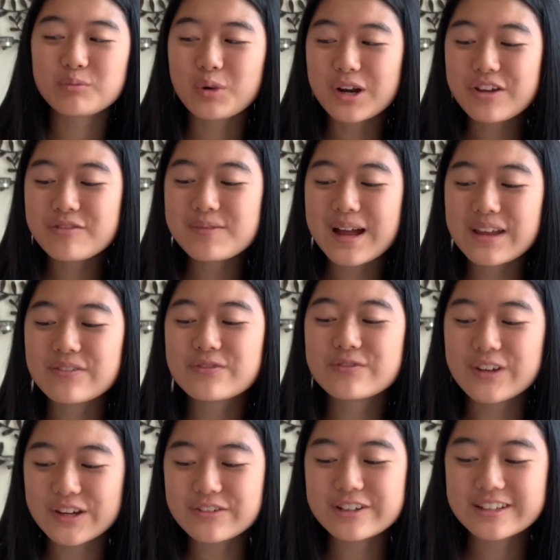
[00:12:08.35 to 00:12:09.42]
One of my
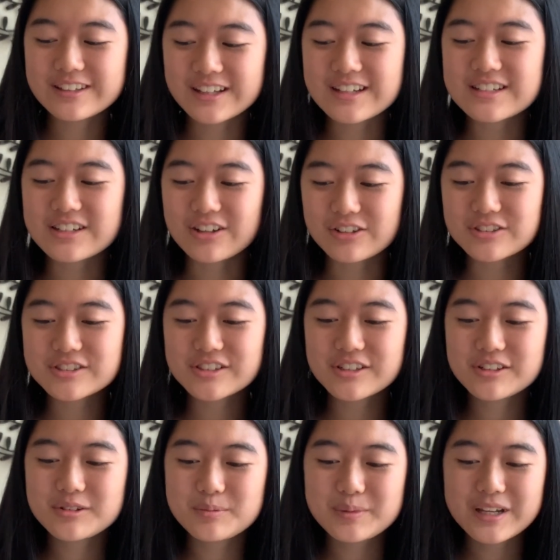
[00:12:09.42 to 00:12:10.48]
favorite lunch
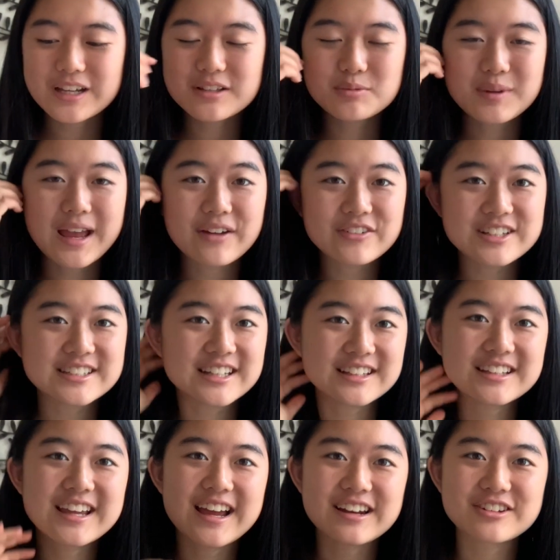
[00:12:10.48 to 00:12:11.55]
also because we have a
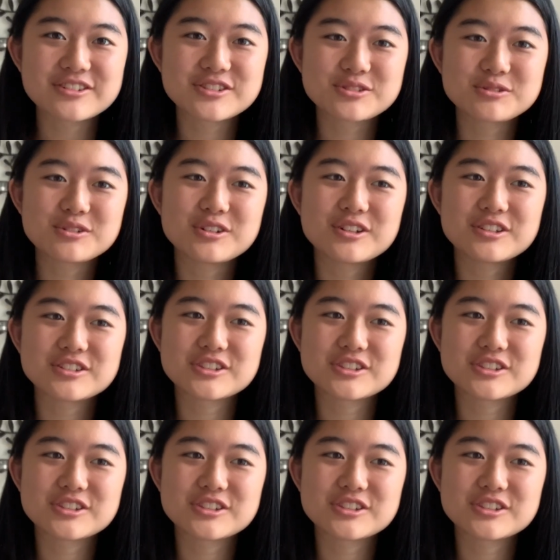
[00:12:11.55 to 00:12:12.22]
deli at our school.